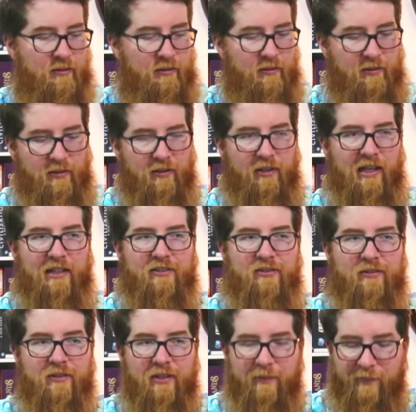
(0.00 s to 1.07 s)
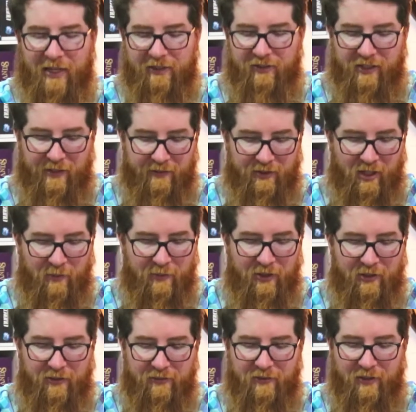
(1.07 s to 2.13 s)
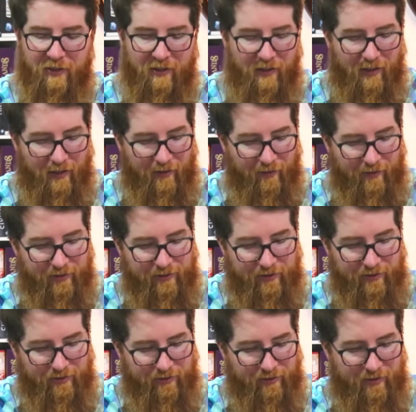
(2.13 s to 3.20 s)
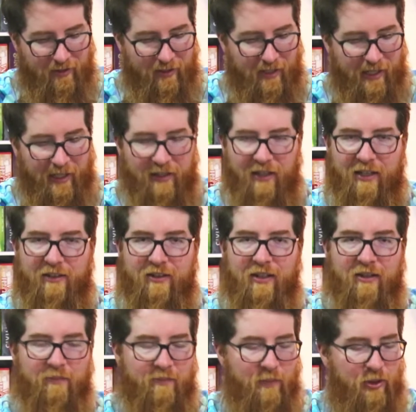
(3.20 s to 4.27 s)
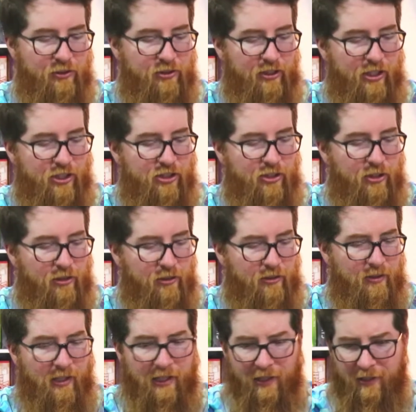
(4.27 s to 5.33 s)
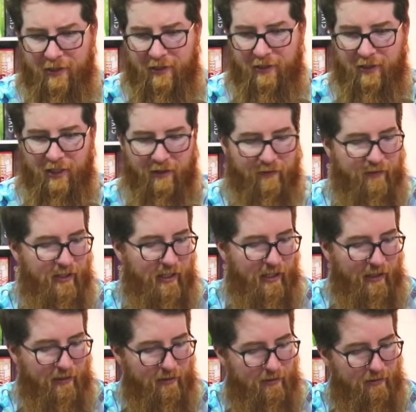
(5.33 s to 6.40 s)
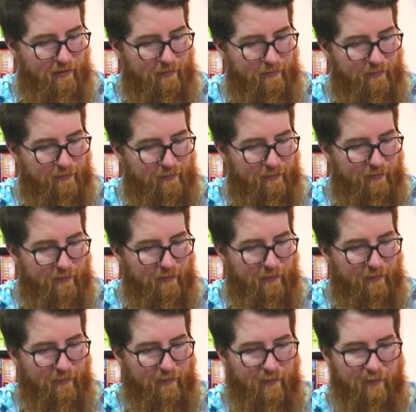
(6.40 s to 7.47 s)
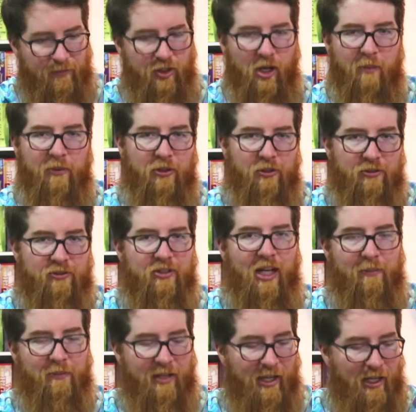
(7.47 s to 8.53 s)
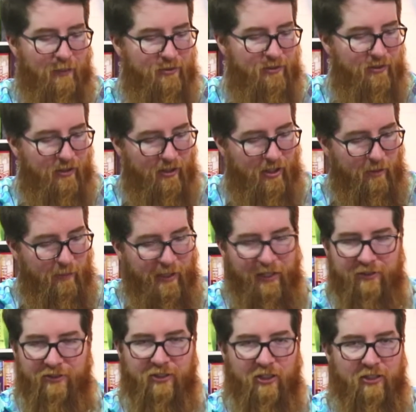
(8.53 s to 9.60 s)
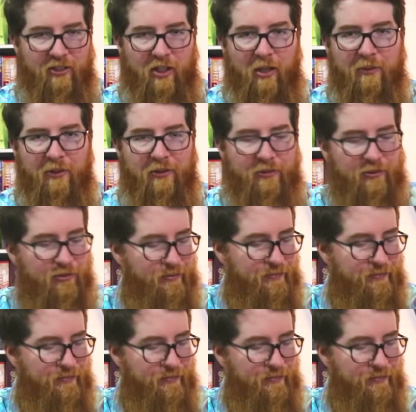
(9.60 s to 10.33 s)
Next, back to Kingdomino. This is, again, like the most traditional of the domino type games. Your pieces are dominoes.